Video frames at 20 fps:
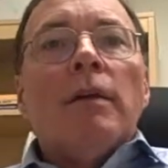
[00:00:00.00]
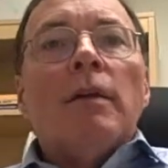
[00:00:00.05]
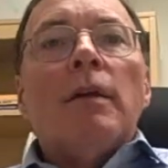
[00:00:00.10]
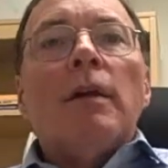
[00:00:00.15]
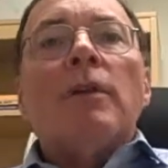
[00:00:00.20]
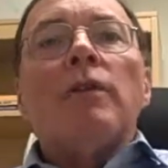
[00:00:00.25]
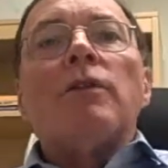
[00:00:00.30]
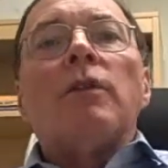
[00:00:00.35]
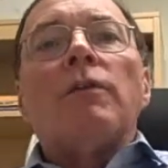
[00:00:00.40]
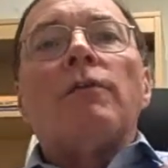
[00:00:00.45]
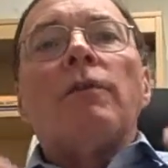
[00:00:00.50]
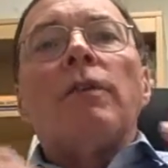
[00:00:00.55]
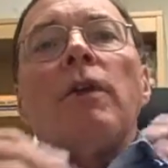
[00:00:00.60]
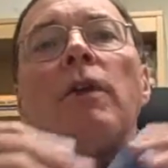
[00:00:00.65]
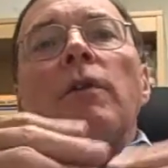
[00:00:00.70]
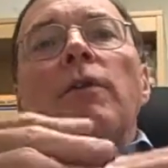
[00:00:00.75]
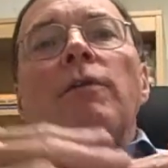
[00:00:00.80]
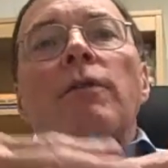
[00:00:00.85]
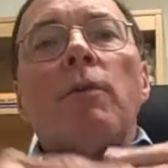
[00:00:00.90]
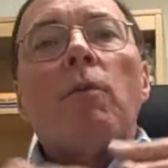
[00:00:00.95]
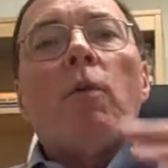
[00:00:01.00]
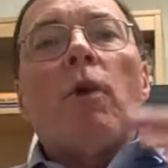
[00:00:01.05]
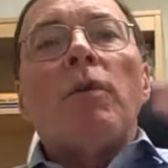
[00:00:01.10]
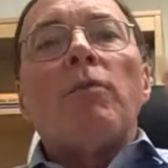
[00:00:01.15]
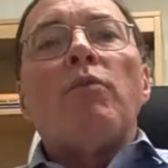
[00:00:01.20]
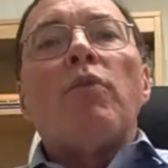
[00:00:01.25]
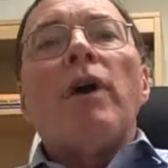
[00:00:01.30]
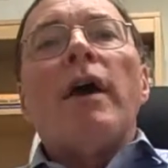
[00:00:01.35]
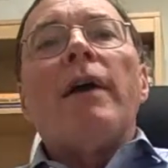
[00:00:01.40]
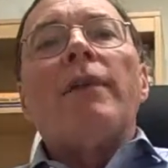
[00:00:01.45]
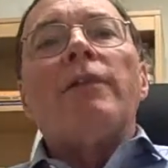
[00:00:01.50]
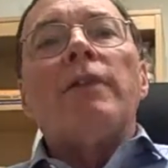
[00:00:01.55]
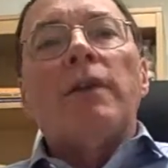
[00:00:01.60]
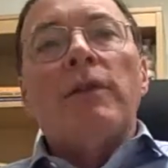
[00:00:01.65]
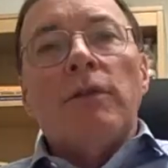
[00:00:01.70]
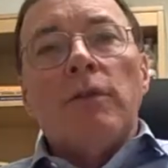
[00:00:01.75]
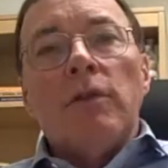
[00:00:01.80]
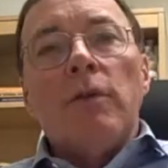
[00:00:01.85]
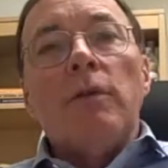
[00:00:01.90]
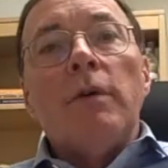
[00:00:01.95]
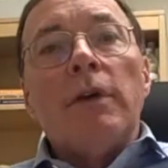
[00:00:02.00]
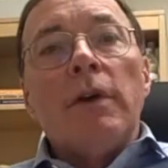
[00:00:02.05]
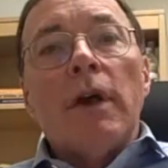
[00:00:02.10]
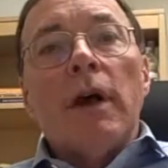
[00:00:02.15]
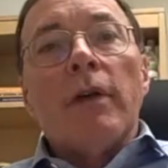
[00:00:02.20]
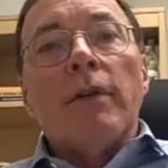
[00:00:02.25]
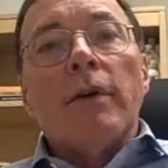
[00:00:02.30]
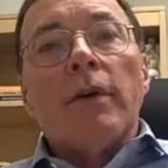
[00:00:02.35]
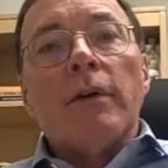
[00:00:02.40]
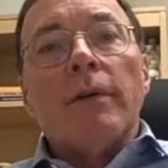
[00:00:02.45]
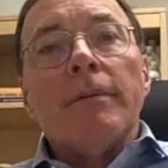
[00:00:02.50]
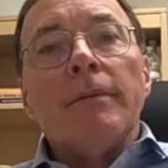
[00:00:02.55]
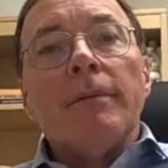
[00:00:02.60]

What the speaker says: There's a flow from one process to another.